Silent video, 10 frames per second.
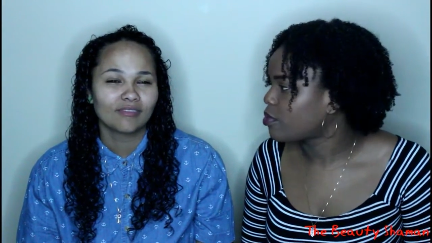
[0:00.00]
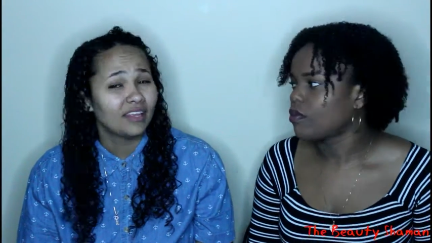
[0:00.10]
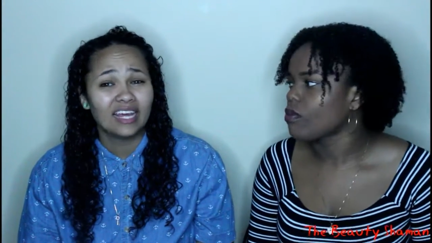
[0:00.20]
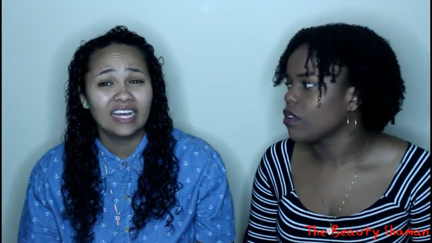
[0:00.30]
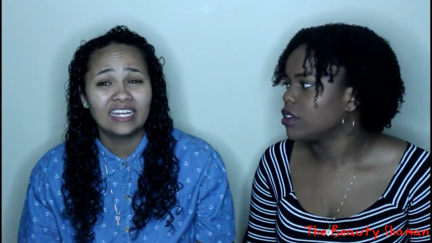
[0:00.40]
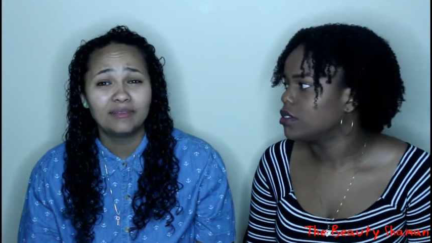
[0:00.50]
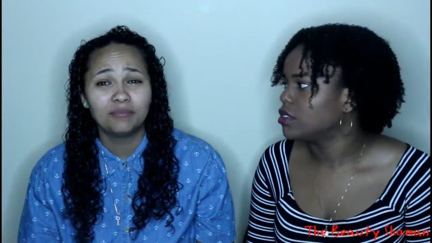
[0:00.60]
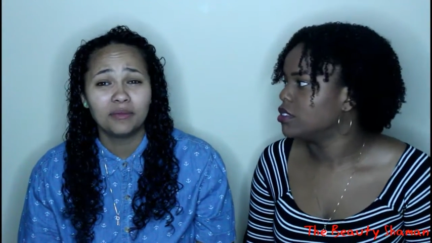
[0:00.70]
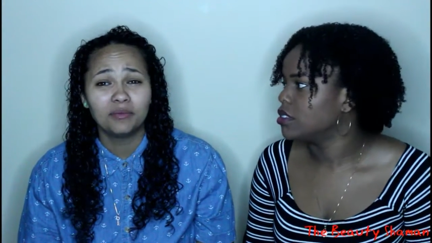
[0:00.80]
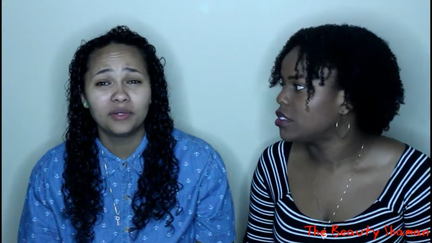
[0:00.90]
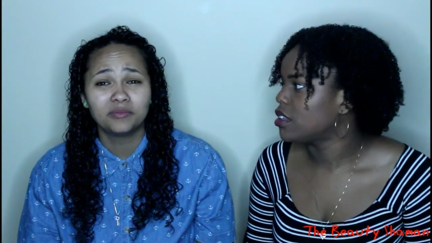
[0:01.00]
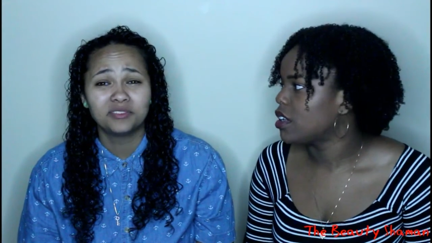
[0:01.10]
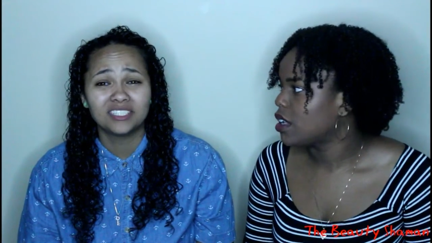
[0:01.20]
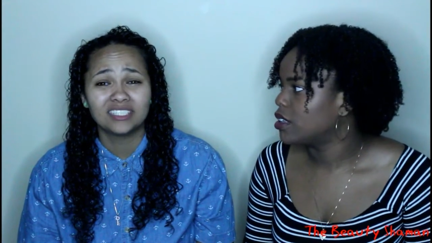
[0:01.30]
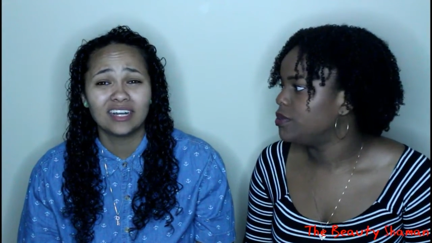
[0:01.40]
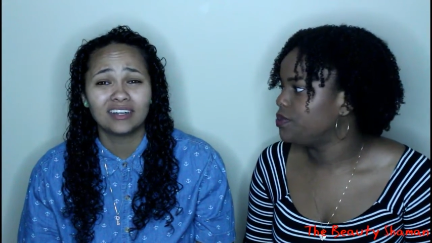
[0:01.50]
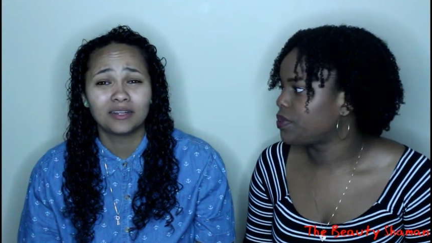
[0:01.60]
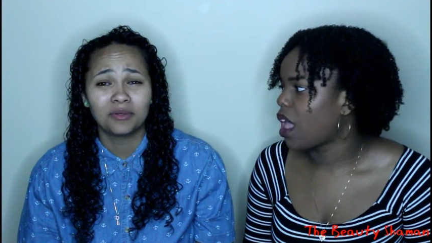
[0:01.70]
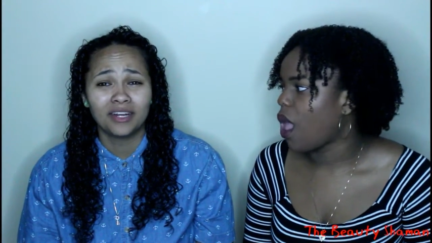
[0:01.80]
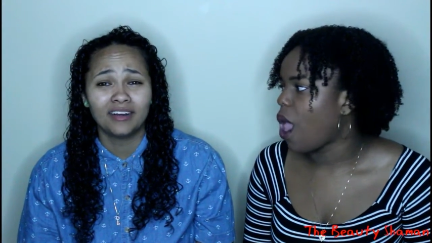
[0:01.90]
Speaker 1: And that baby wipe shit is
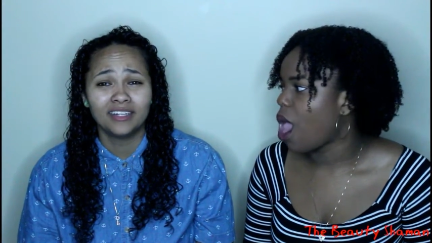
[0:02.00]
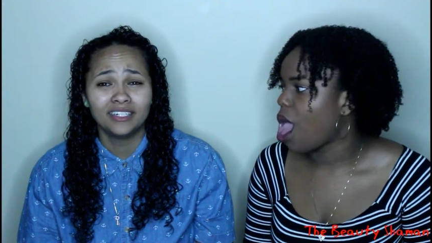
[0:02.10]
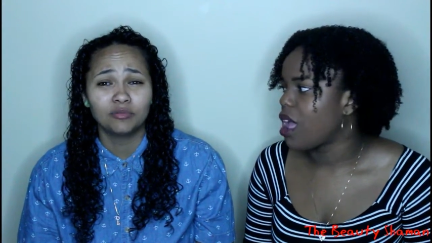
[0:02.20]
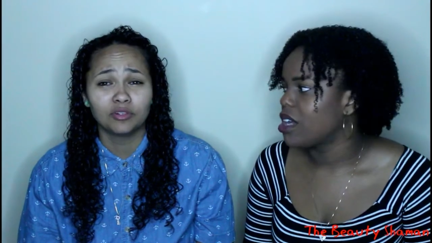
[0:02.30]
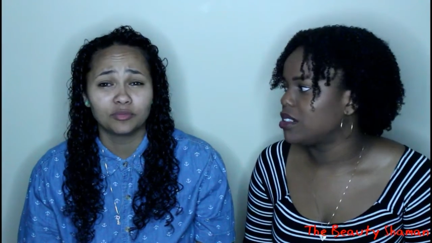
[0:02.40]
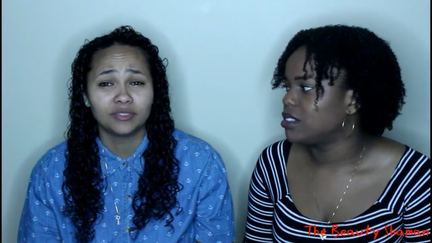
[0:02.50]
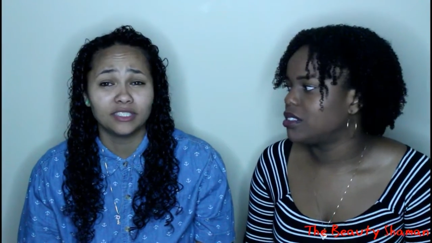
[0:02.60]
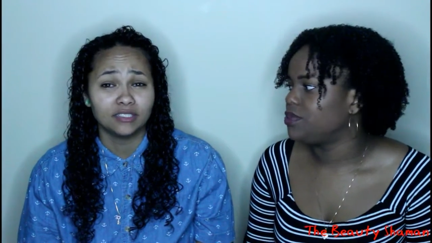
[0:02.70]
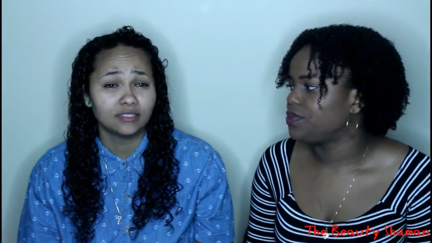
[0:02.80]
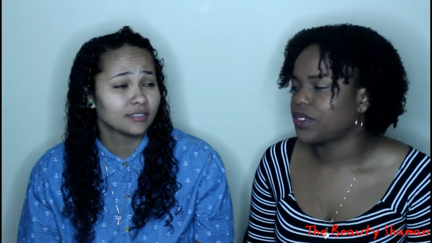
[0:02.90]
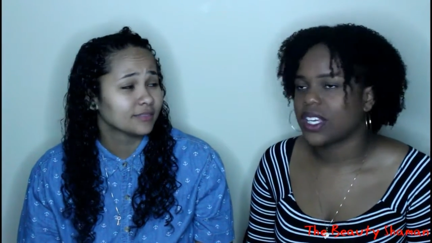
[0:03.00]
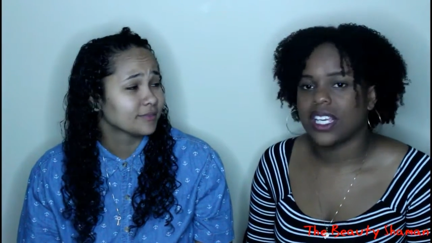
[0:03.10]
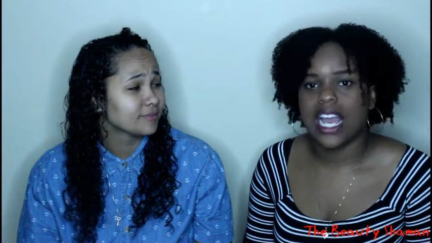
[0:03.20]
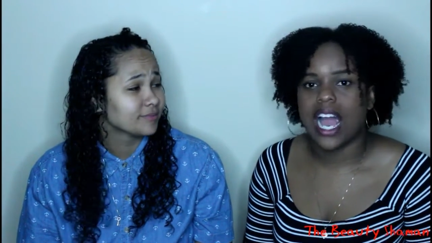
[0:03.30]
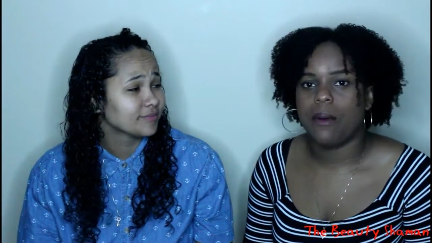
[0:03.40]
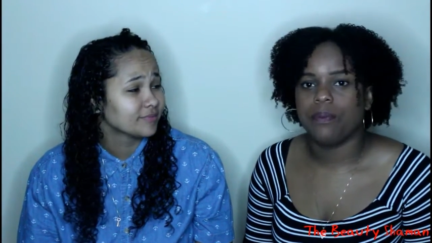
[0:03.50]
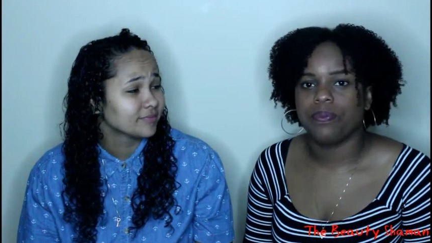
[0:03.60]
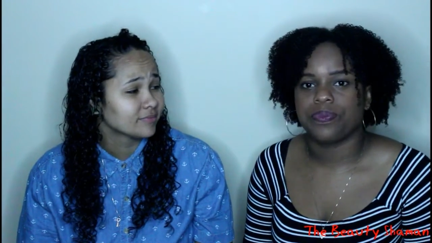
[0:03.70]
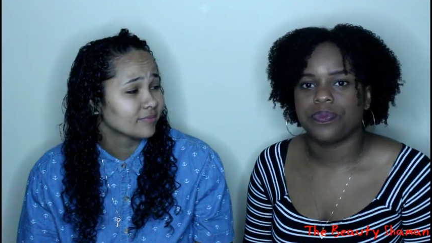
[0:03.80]
not coming out. I need to brush my teeth. Yeah.